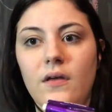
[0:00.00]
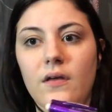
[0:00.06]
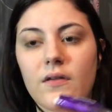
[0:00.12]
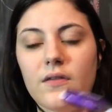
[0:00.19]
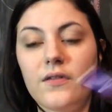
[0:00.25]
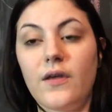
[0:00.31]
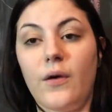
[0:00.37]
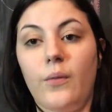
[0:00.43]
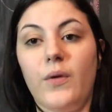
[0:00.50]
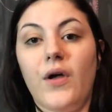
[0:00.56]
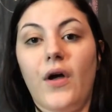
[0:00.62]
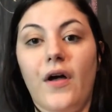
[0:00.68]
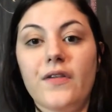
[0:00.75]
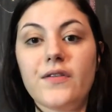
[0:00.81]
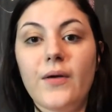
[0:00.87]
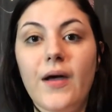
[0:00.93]
So we
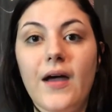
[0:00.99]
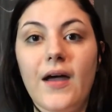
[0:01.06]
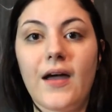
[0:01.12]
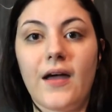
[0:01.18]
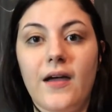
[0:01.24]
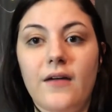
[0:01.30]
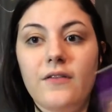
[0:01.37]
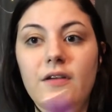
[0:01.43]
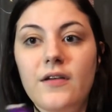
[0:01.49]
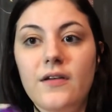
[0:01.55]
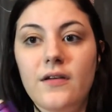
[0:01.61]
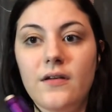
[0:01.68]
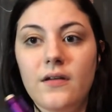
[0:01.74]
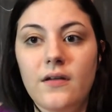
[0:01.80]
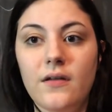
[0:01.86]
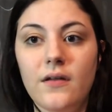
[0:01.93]
also have
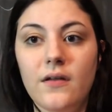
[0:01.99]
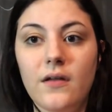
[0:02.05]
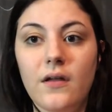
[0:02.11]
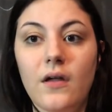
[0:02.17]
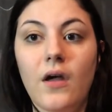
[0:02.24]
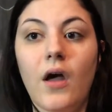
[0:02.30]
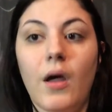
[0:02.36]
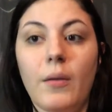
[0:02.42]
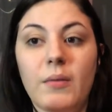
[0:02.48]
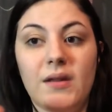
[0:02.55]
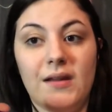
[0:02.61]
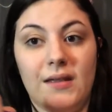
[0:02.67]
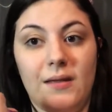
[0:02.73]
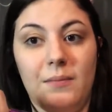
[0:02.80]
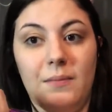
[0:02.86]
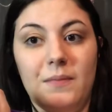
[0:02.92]

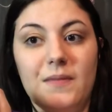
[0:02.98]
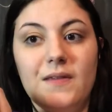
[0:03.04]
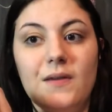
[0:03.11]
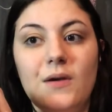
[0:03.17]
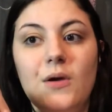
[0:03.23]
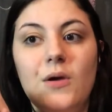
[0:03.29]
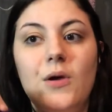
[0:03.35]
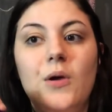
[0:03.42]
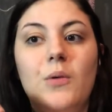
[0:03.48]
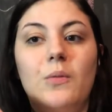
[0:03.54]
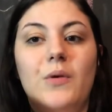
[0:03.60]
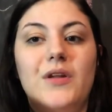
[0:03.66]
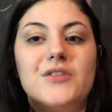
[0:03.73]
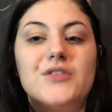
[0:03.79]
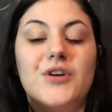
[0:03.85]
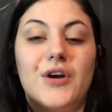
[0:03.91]
homonyms,
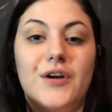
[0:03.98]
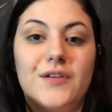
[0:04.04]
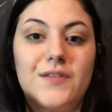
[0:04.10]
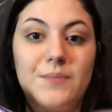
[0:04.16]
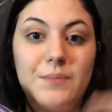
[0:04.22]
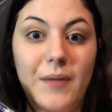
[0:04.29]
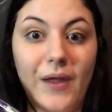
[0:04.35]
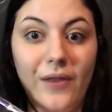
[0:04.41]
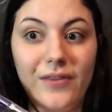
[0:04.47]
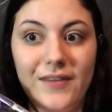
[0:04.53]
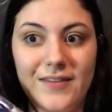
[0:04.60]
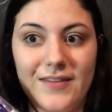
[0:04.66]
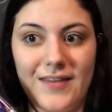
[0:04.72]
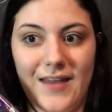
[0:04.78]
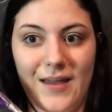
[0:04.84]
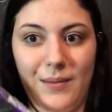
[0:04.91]
which are spelled the
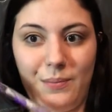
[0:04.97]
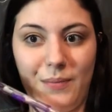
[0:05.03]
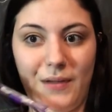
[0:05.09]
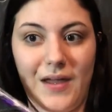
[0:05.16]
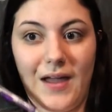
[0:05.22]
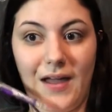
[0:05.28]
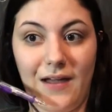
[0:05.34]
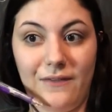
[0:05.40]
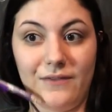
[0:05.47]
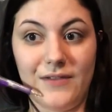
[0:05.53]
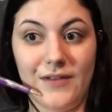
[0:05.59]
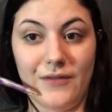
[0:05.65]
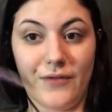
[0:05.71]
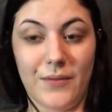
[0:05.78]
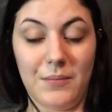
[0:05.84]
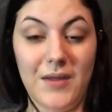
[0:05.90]
same but have
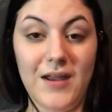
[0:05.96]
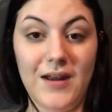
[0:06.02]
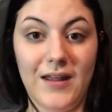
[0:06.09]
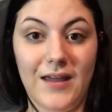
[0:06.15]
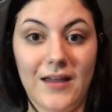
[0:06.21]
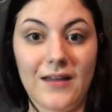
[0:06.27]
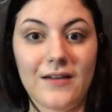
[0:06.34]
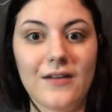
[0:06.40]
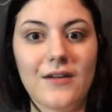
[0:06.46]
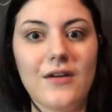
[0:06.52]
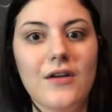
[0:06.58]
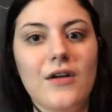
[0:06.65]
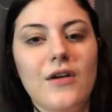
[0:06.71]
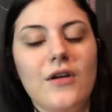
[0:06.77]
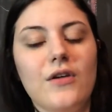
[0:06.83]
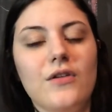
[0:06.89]
different meaning.
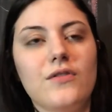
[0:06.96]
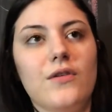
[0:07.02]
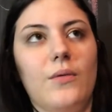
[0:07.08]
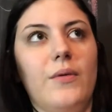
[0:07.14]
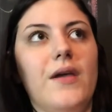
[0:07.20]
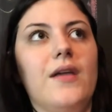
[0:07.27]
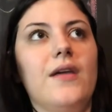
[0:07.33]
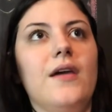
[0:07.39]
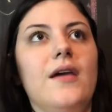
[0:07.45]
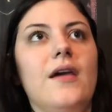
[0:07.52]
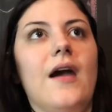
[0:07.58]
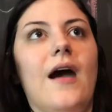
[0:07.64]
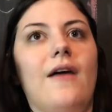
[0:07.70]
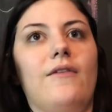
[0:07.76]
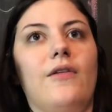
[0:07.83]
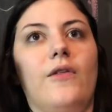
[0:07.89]
So we
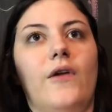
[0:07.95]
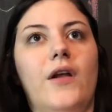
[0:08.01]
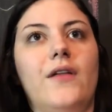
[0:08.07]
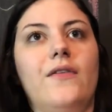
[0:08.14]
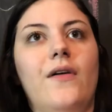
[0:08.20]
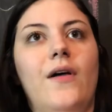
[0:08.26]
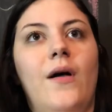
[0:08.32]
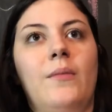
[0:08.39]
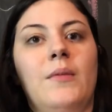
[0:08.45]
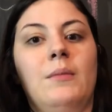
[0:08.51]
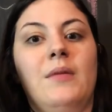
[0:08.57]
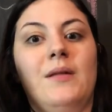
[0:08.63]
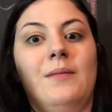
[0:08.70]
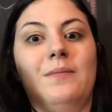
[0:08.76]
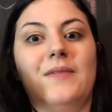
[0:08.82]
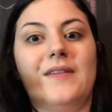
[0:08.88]
have a lot of
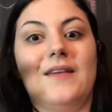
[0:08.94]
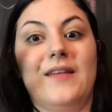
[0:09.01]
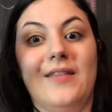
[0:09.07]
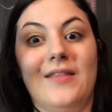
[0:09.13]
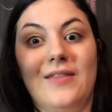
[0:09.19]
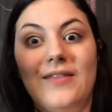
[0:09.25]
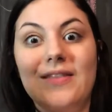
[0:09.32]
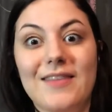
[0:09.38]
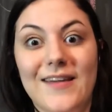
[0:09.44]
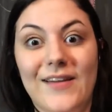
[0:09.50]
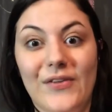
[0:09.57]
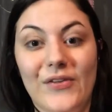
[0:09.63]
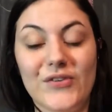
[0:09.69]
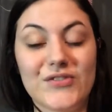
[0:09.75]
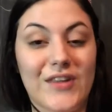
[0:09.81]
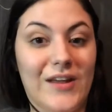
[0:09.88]
homonyms in the
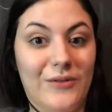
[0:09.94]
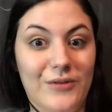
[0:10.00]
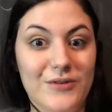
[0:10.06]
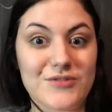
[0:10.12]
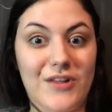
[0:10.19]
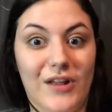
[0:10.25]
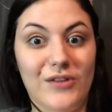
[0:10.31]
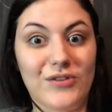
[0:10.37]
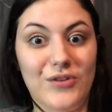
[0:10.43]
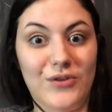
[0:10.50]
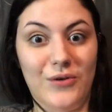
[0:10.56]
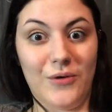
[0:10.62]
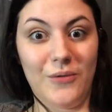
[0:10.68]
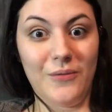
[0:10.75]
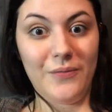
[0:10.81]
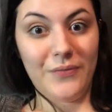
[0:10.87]
English language, like
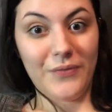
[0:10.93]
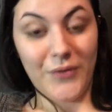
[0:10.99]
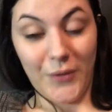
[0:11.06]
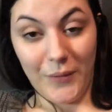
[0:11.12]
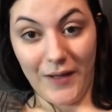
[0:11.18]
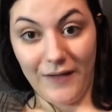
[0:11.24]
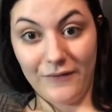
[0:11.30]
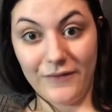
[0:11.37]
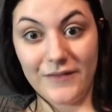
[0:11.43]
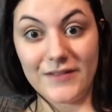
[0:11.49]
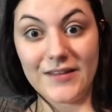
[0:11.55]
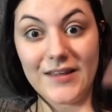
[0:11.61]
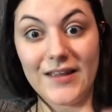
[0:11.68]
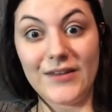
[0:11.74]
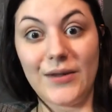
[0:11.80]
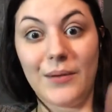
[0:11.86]
two. You have
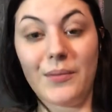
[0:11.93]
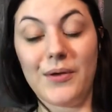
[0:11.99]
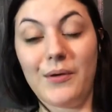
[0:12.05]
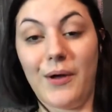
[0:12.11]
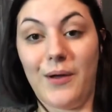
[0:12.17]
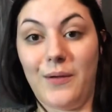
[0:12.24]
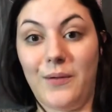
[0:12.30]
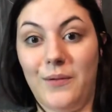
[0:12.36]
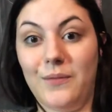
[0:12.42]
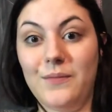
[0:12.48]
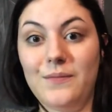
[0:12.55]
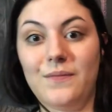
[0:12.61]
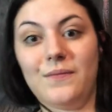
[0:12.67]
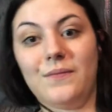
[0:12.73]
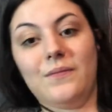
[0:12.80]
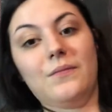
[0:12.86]
TWO,
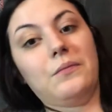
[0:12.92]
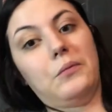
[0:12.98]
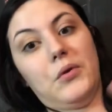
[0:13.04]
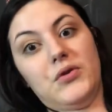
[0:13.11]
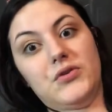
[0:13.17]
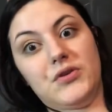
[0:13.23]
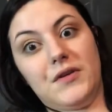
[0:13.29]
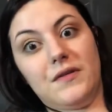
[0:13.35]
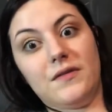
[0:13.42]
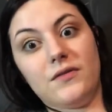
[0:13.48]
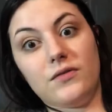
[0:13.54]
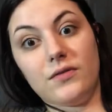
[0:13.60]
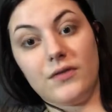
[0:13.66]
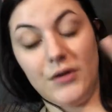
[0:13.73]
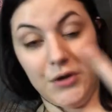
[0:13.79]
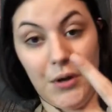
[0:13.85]
which is
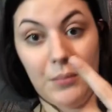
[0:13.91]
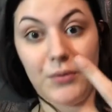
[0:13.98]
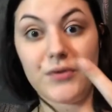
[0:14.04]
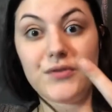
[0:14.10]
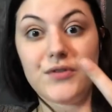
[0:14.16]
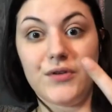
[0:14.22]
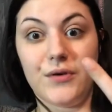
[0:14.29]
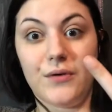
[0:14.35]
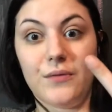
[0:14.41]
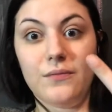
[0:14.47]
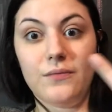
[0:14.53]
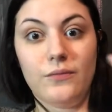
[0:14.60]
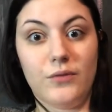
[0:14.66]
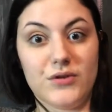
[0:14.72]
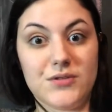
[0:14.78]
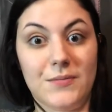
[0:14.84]
the number two,
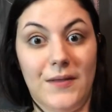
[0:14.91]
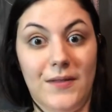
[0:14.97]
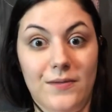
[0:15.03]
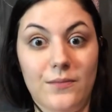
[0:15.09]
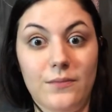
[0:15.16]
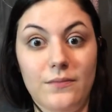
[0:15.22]
which means